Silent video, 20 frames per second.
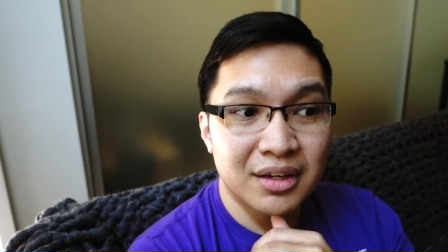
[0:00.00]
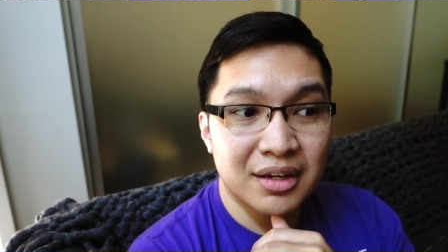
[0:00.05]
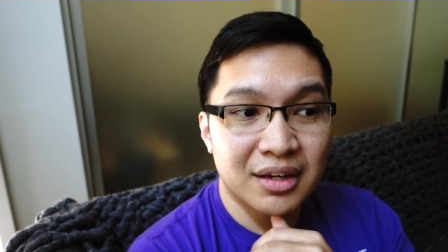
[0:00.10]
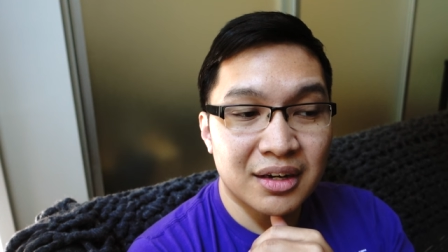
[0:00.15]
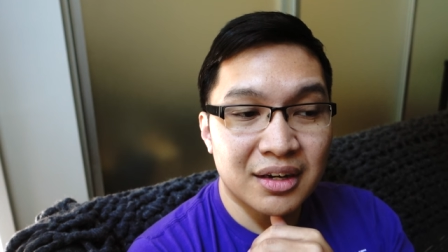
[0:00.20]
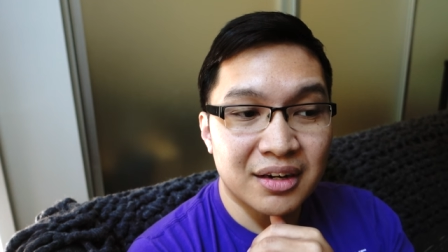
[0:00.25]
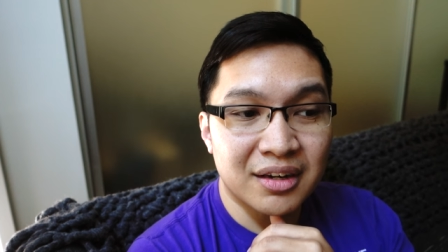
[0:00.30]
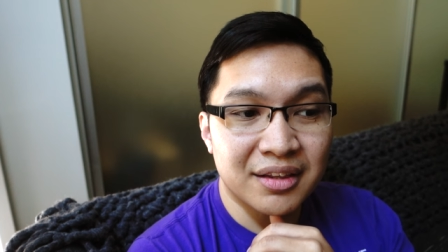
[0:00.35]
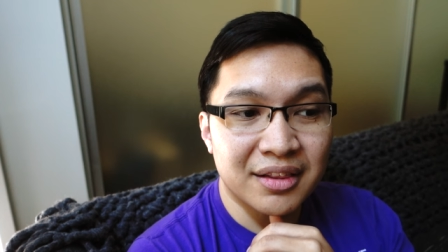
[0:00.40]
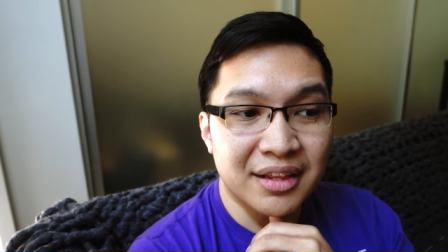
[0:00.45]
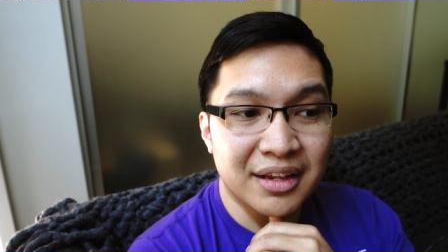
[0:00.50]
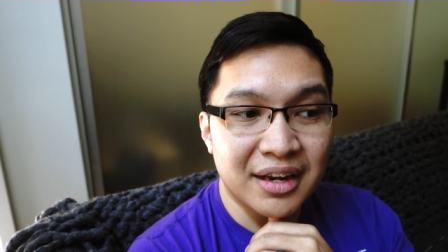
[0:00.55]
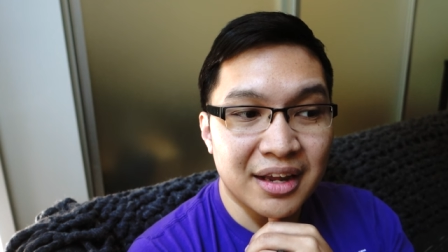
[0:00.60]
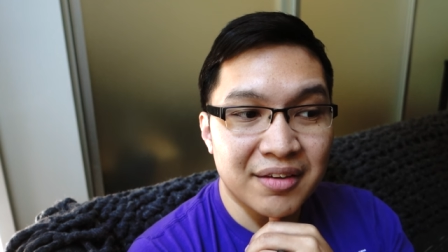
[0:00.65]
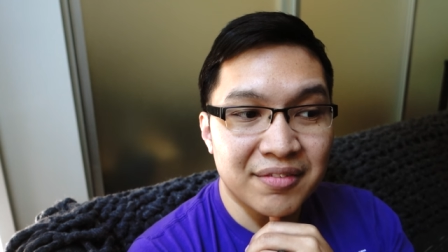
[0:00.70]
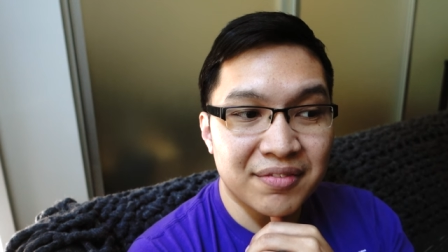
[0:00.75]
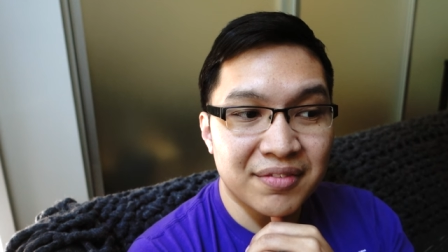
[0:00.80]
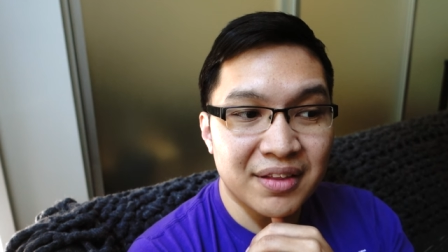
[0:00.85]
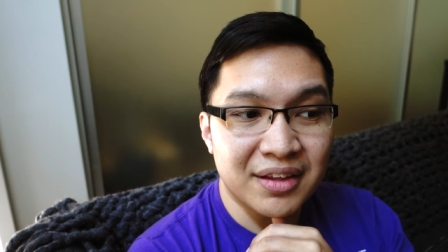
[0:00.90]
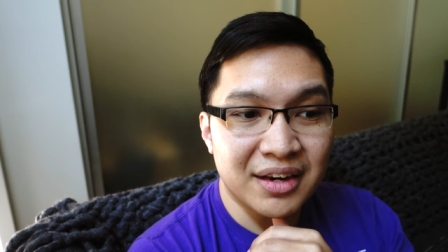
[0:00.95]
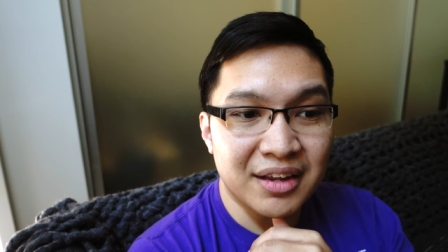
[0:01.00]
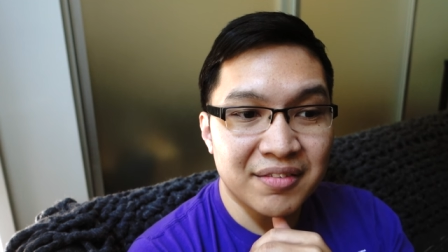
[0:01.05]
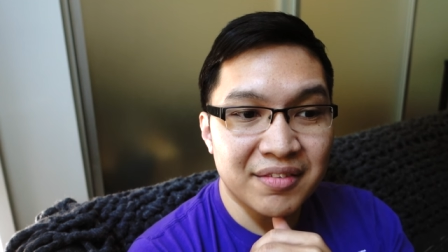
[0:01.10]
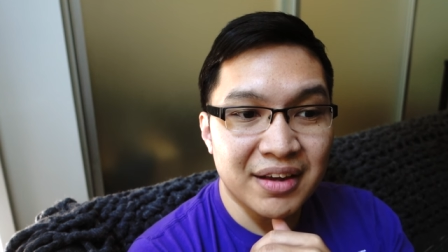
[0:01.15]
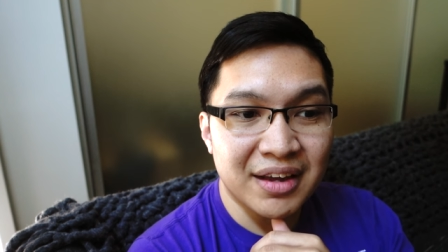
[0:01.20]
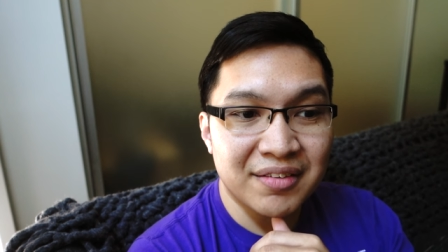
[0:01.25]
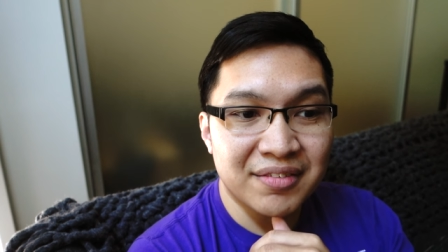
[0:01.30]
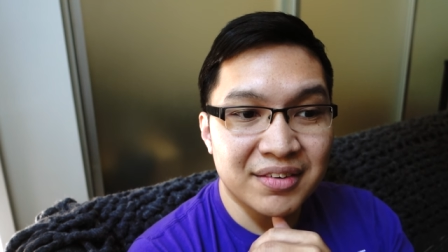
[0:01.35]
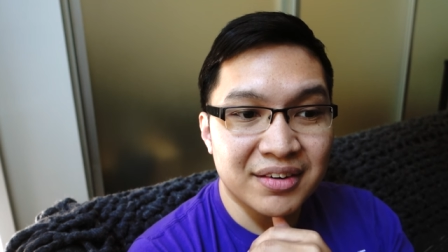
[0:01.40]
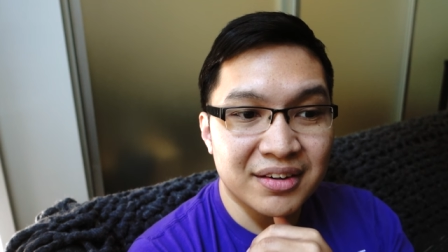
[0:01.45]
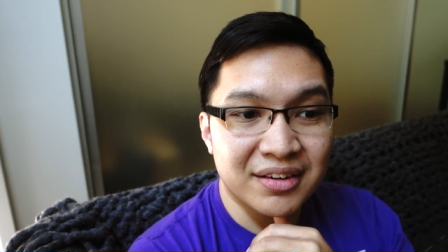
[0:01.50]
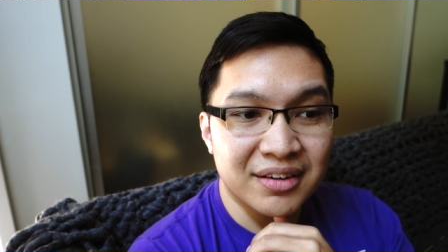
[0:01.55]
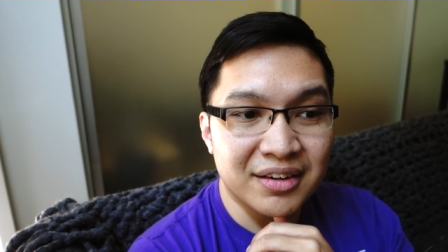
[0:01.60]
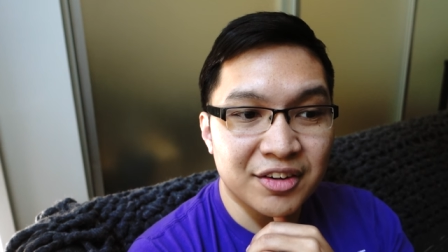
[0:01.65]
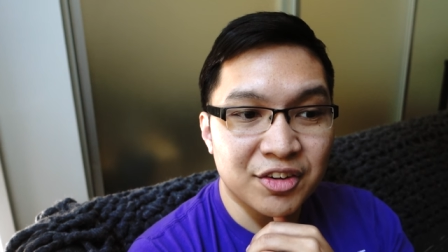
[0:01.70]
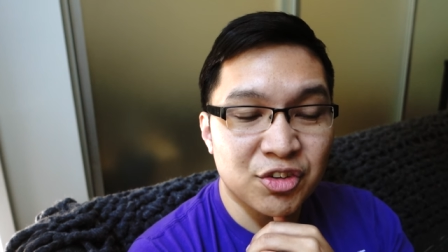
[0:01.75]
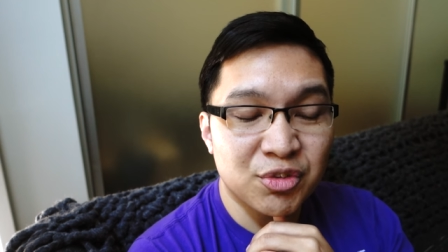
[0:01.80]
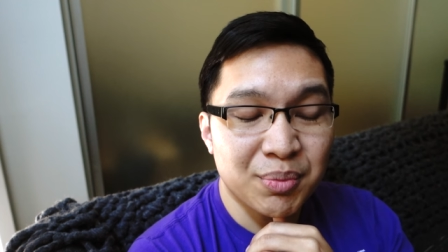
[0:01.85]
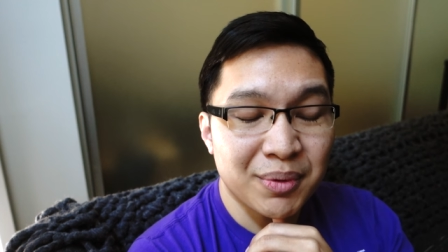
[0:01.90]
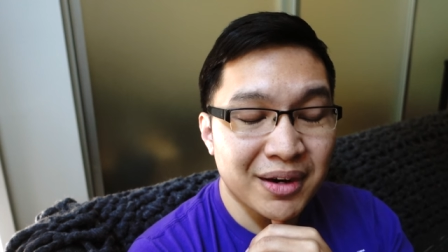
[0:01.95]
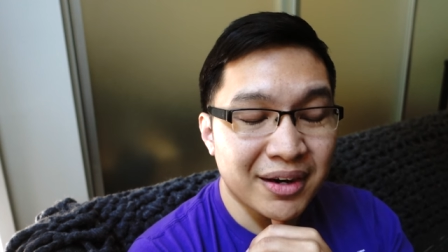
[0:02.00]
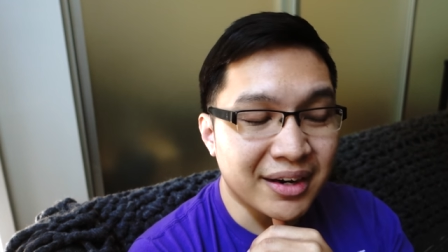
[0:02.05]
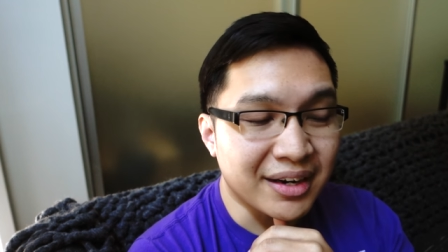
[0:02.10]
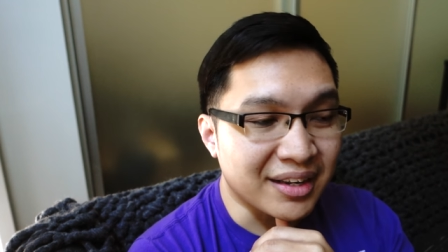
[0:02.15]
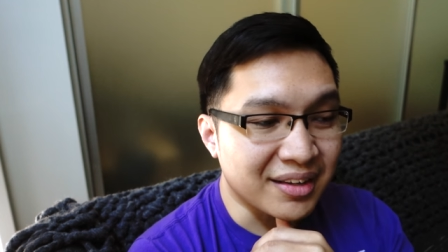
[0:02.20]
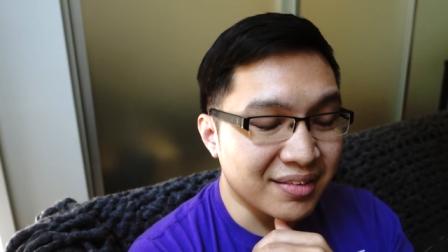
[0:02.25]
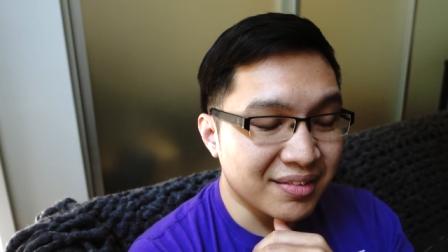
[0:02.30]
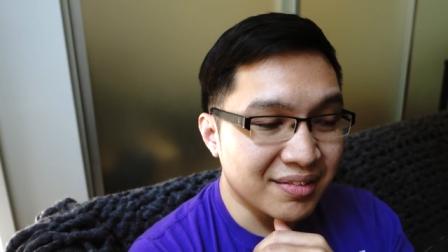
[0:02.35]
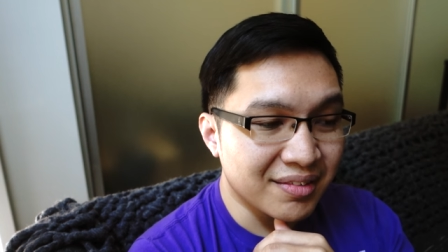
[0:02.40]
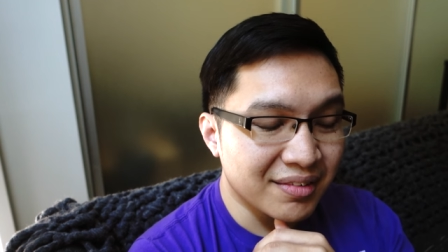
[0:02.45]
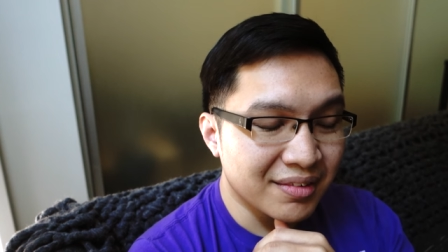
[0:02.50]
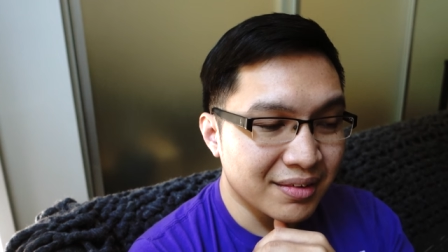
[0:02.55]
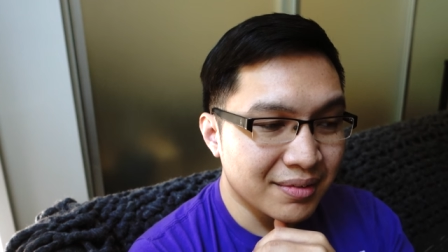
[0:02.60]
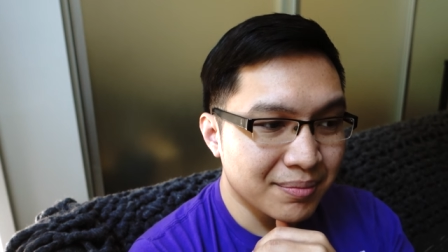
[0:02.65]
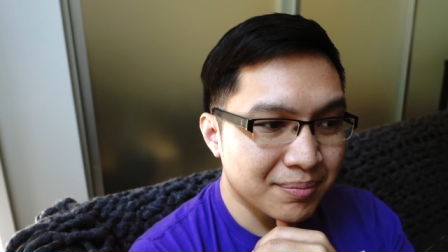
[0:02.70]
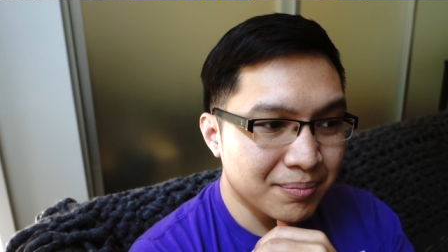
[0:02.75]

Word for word: uh, that I've that I've ever experienced.